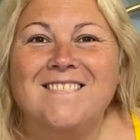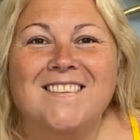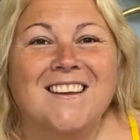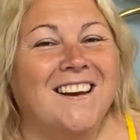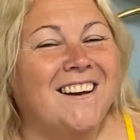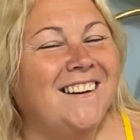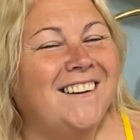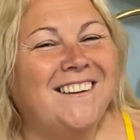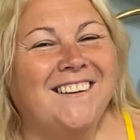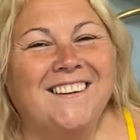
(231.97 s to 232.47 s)

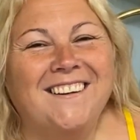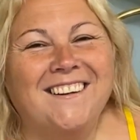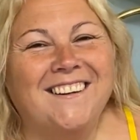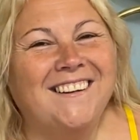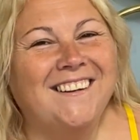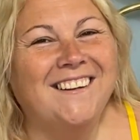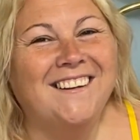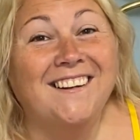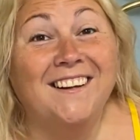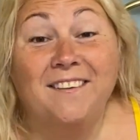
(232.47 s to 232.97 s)
Ah, no,
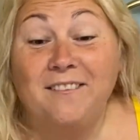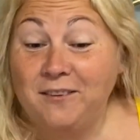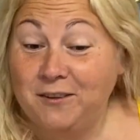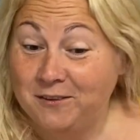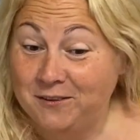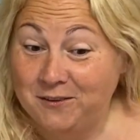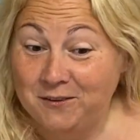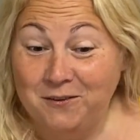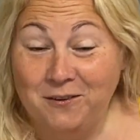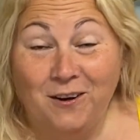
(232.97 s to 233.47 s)
no. Do
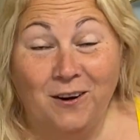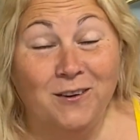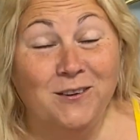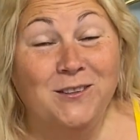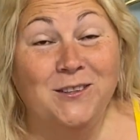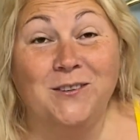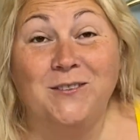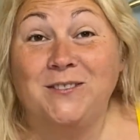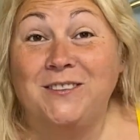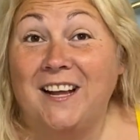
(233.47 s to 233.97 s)
you do
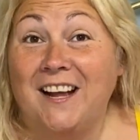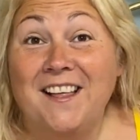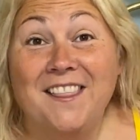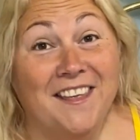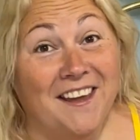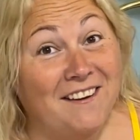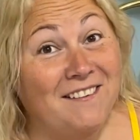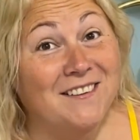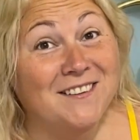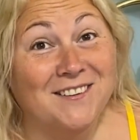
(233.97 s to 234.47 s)
close-ups down
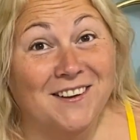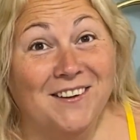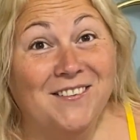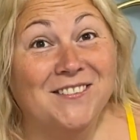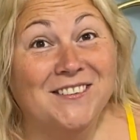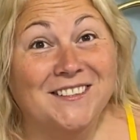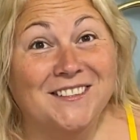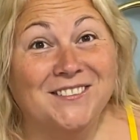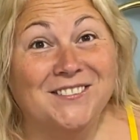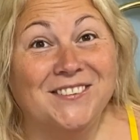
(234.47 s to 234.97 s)
there as well,
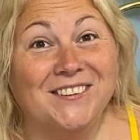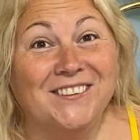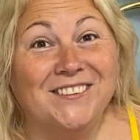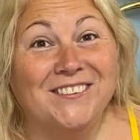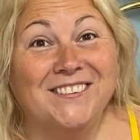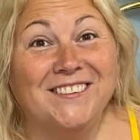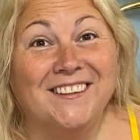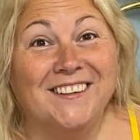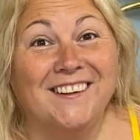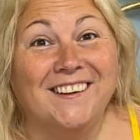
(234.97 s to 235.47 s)
Mr.
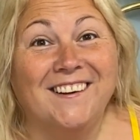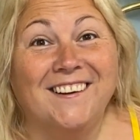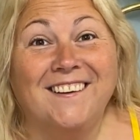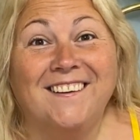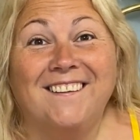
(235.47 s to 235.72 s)
Producer?